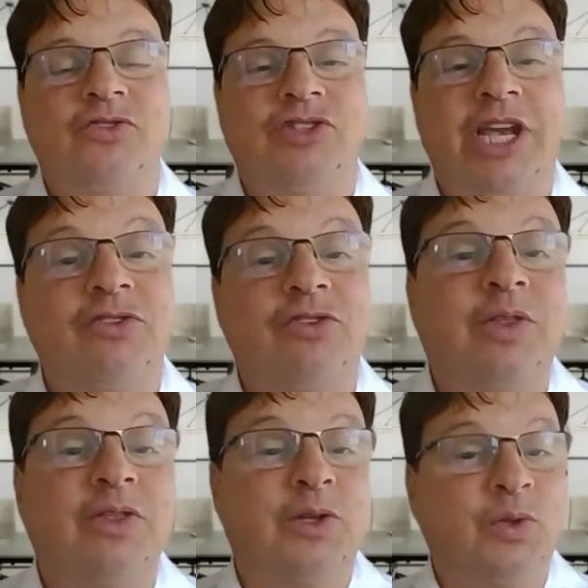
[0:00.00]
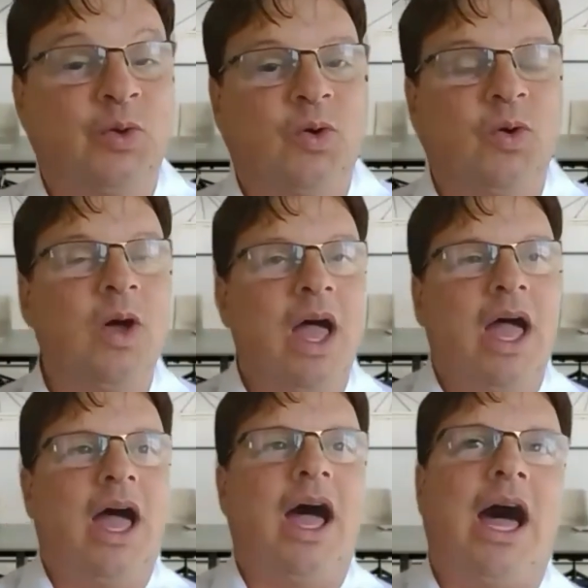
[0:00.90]
gender and the law.
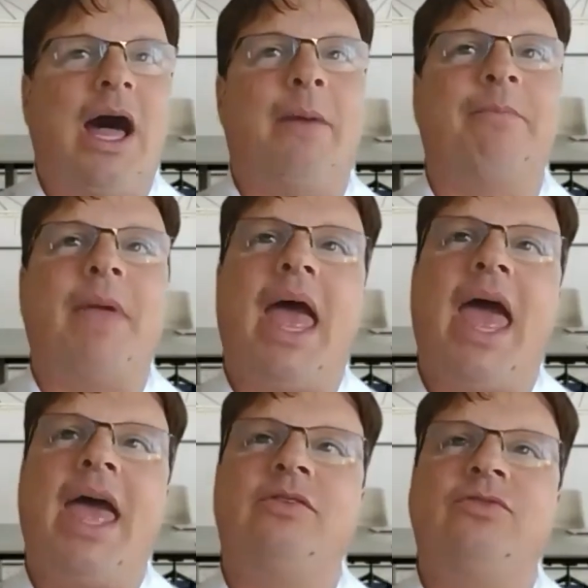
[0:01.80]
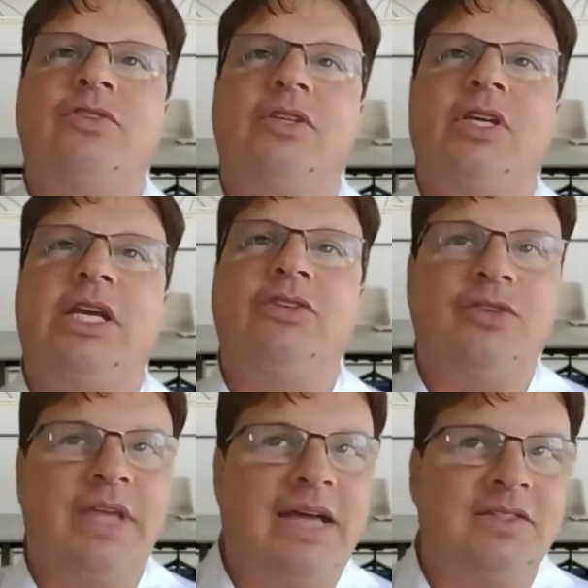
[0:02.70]
And in
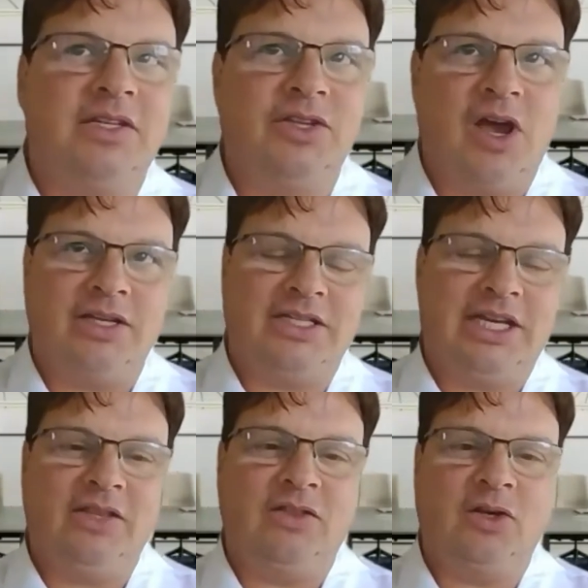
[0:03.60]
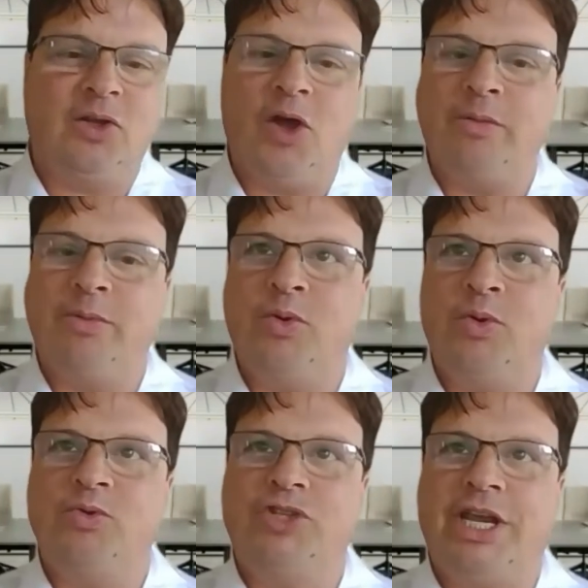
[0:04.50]
2019, the
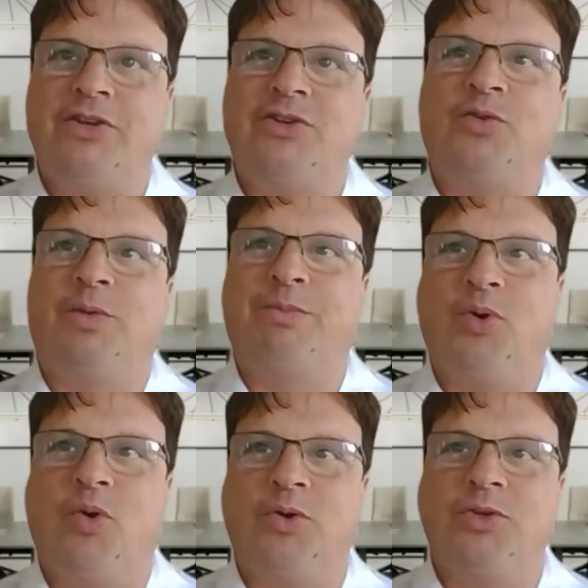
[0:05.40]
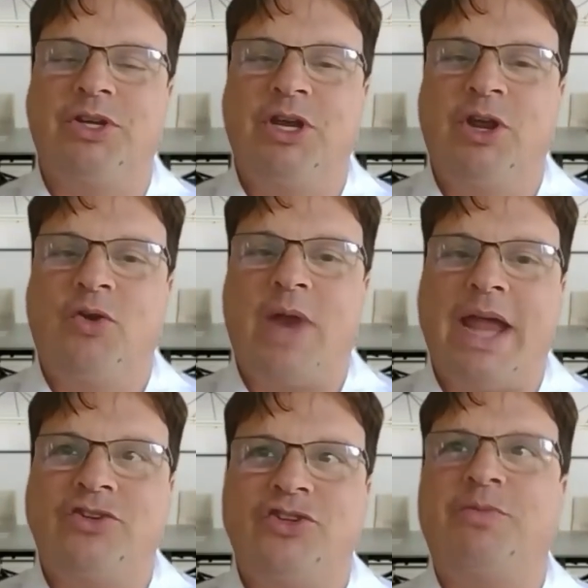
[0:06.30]
Global Gender Report
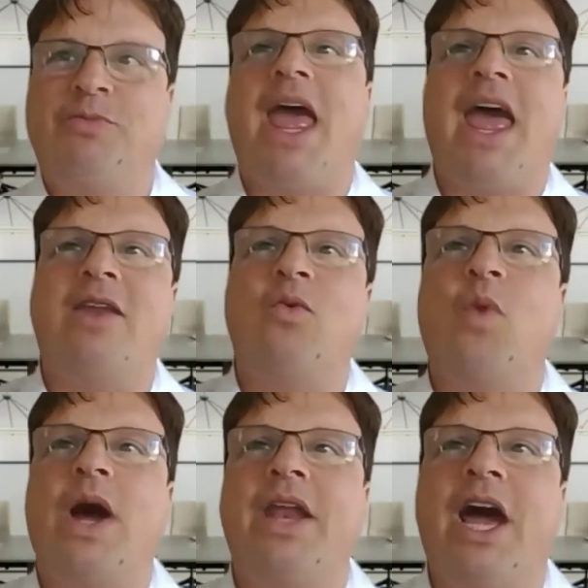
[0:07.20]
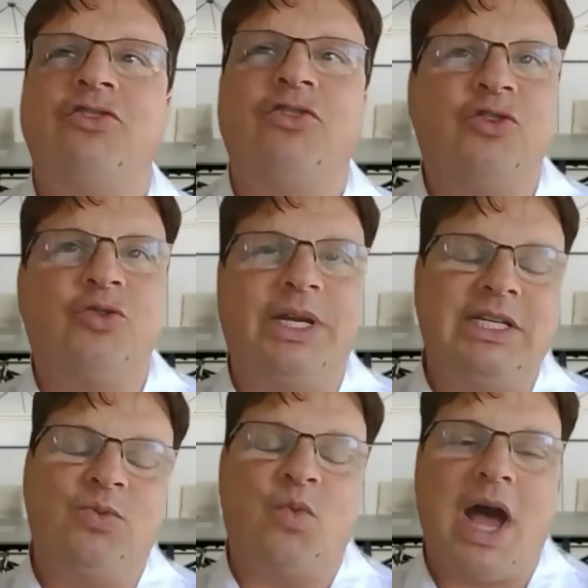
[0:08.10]
ranked Japan
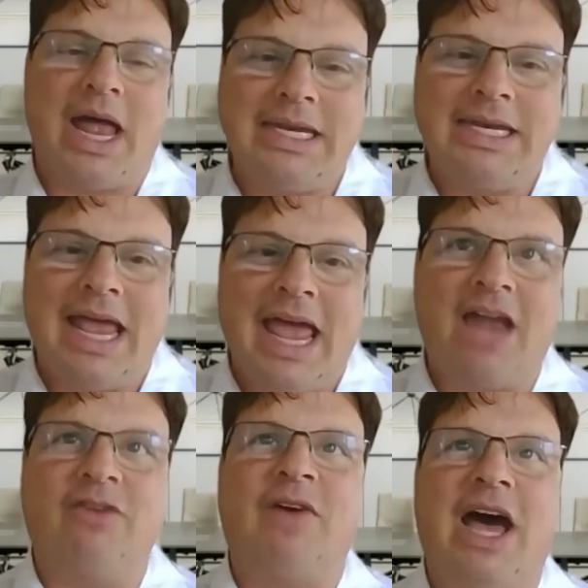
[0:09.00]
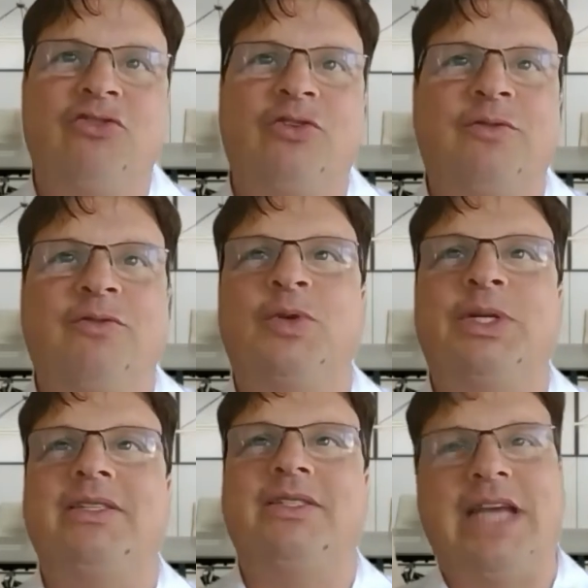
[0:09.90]
121 out of
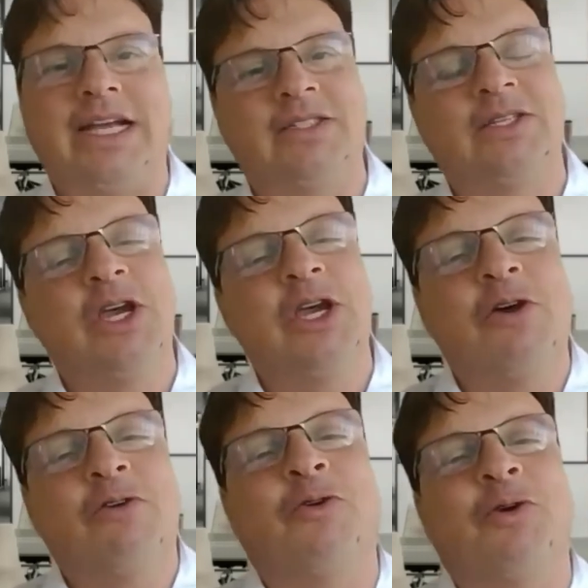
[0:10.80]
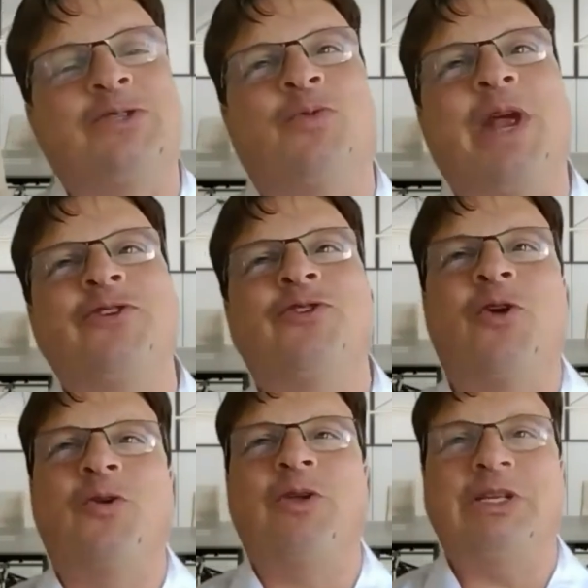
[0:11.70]
140 states for its
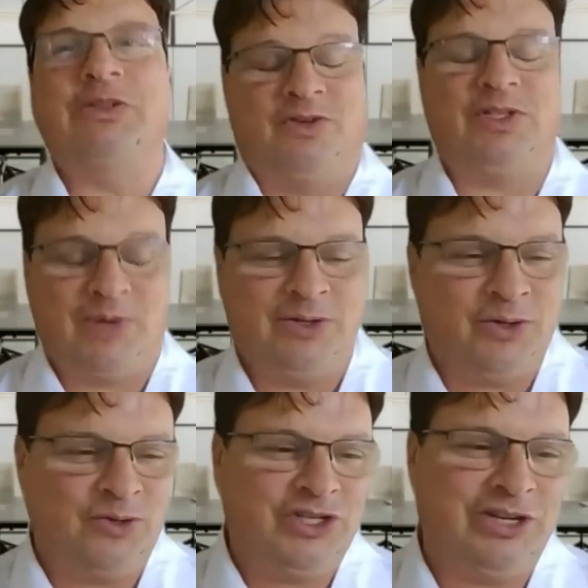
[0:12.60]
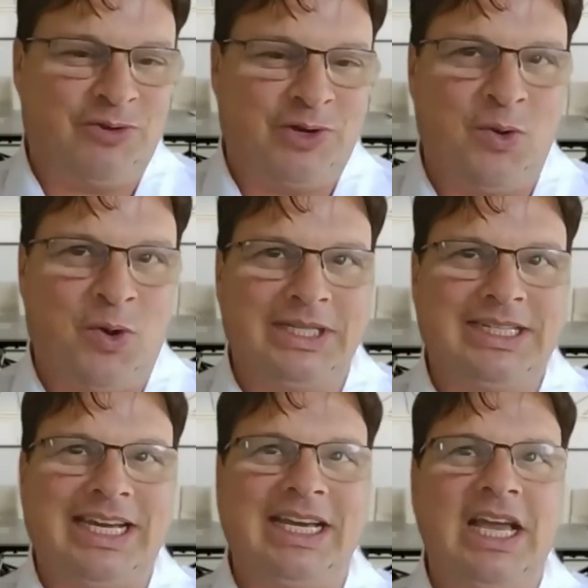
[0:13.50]
record on gender
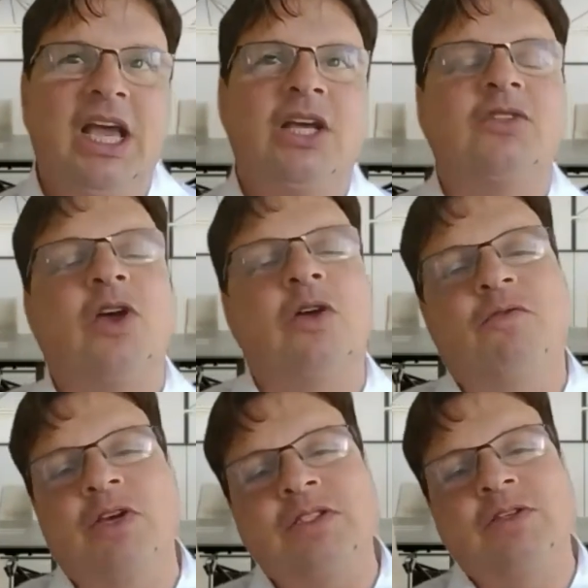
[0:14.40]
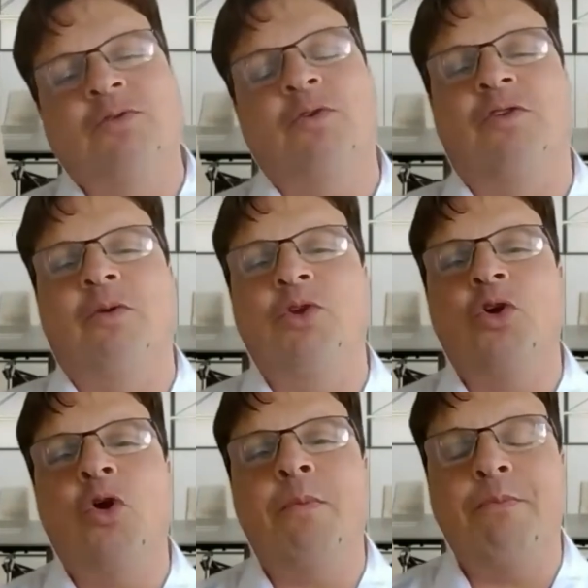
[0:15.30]
equality. So first of all, from
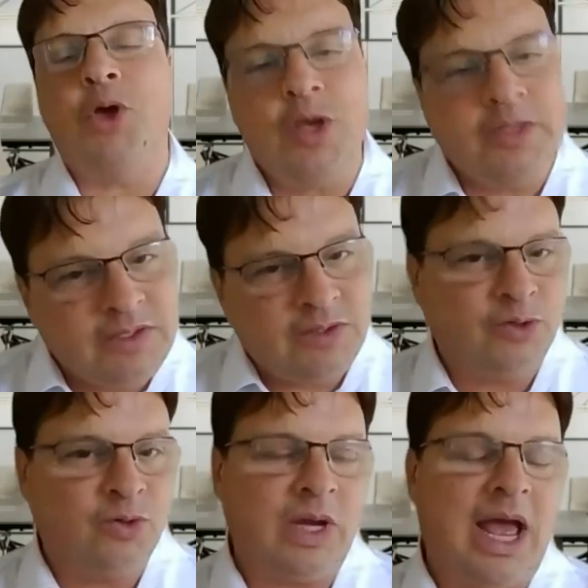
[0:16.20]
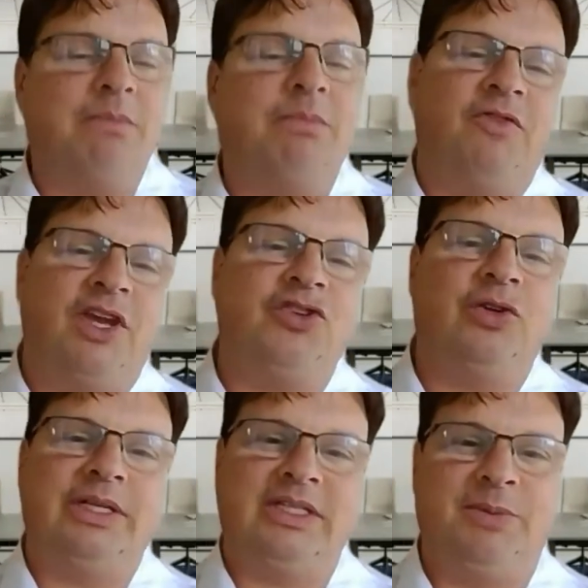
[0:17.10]
your personal and professional
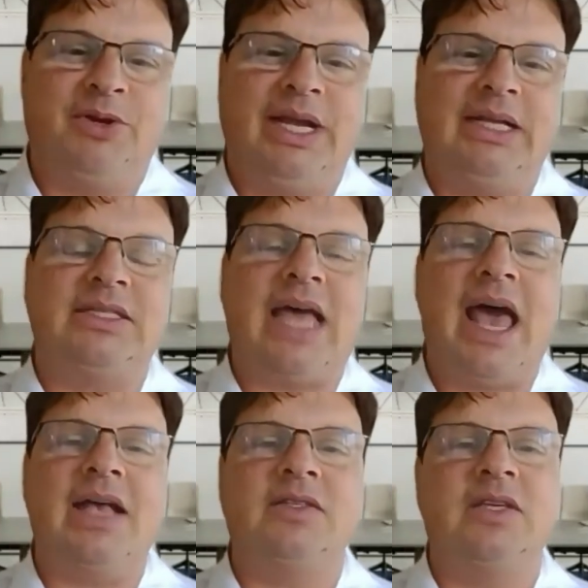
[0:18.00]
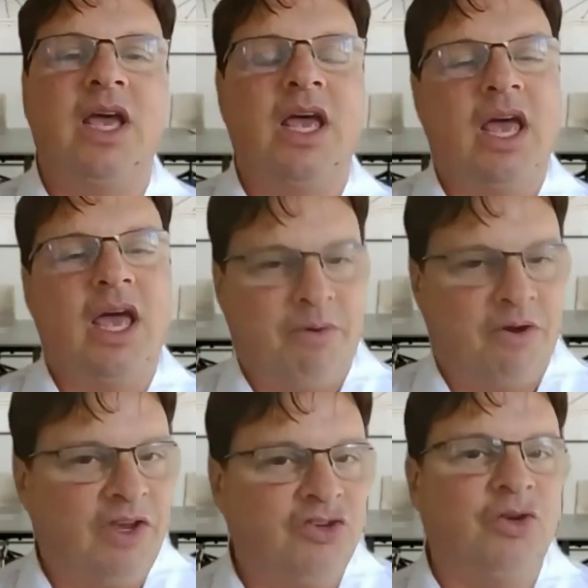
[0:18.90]
experience as a
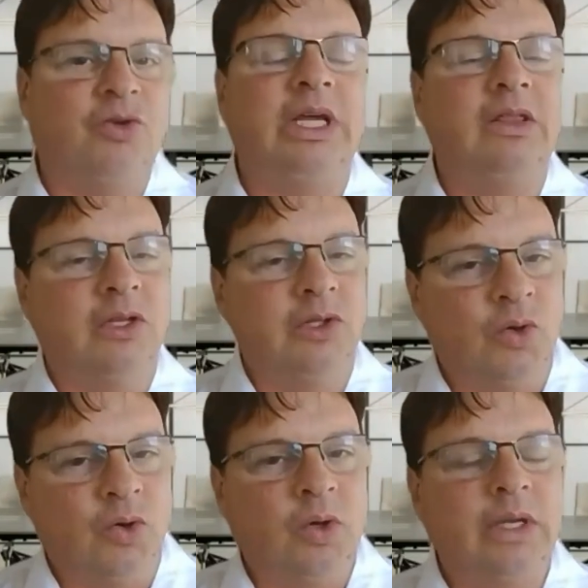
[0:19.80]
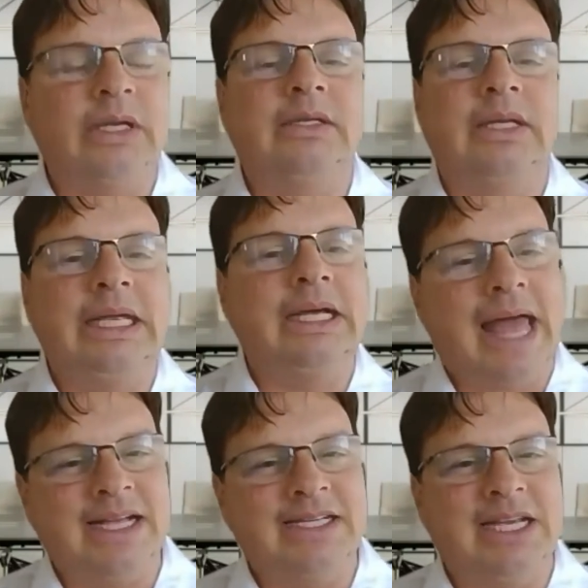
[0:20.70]
professional in the law, in legal
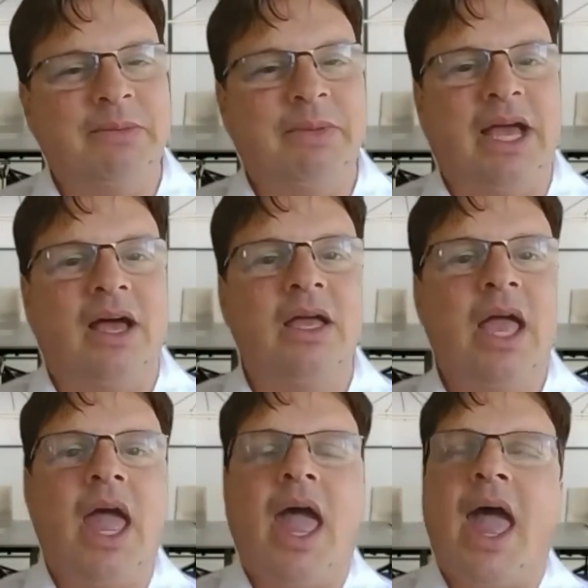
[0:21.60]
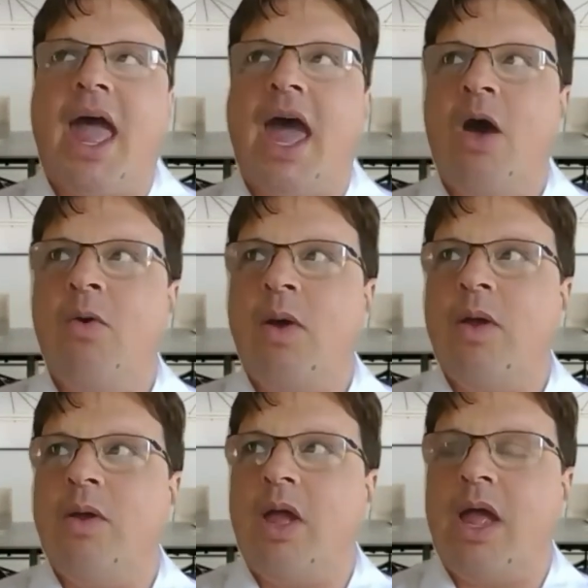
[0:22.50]
academia, how
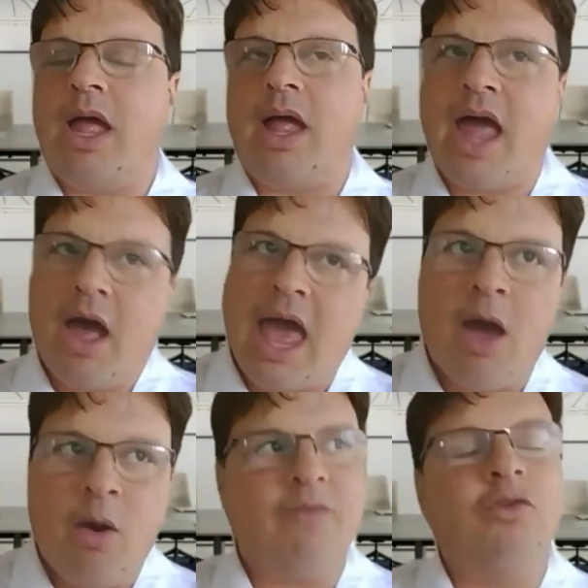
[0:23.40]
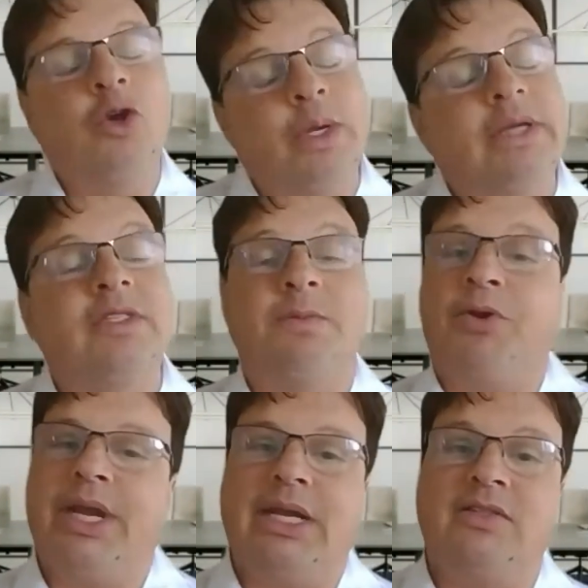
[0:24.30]
have you
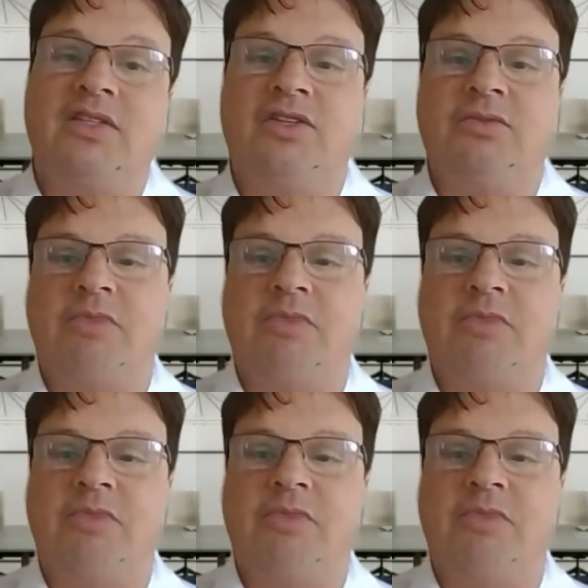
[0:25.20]
experienced